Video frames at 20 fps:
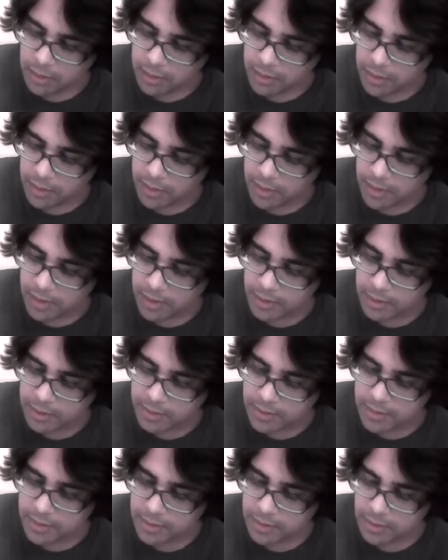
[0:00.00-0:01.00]
there
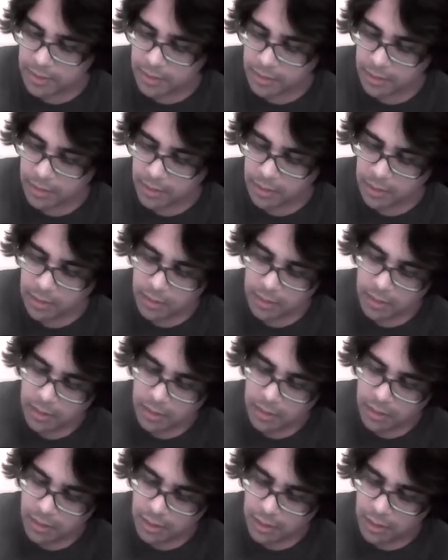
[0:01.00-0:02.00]
is
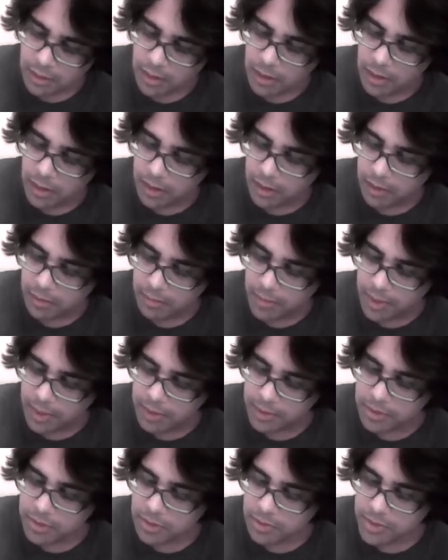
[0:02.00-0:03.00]
uh, an
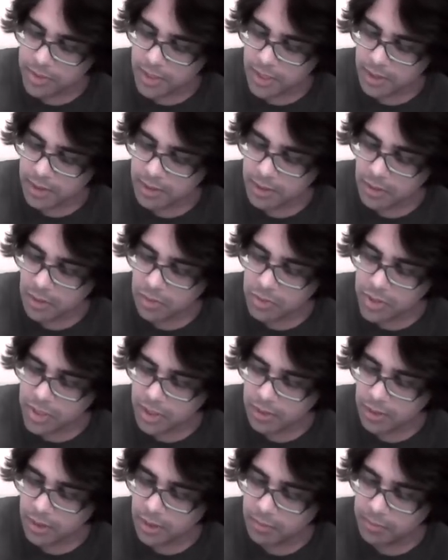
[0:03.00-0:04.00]
associated
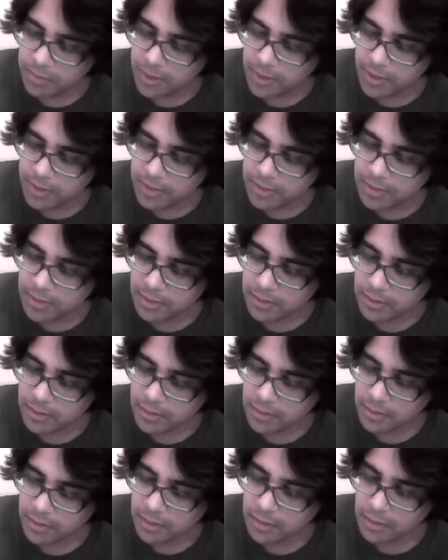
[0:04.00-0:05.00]
cochain complex,
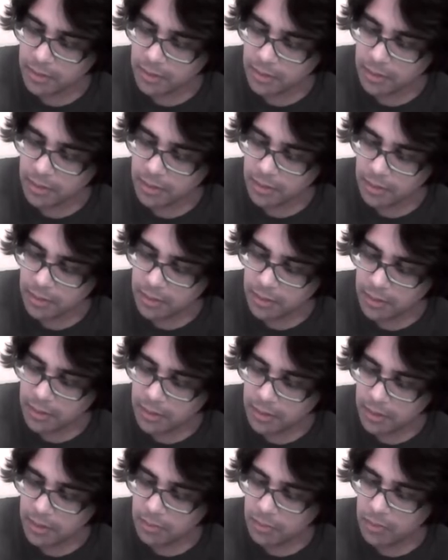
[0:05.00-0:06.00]

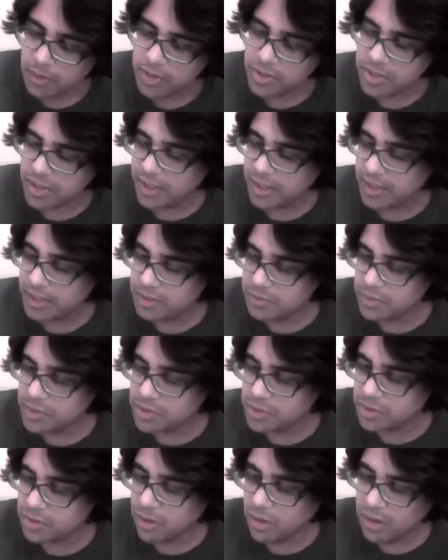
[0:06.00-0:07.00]
which I guess we
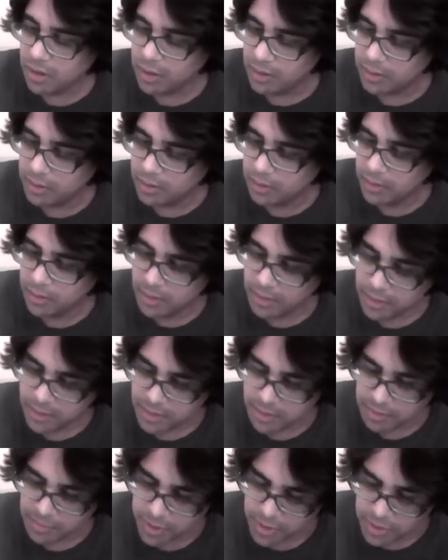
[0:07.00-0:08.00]
should call
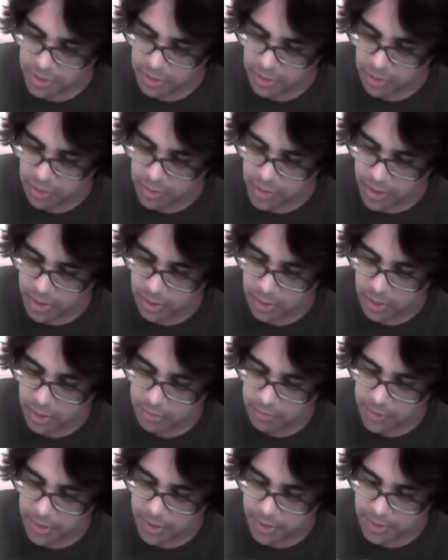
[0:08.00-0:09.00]
simplicial cochain
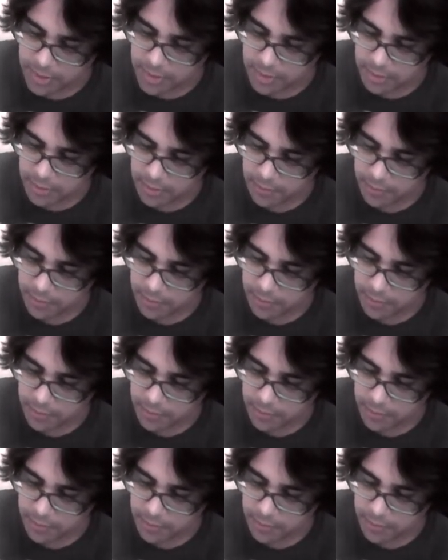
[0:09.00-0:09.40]
complex.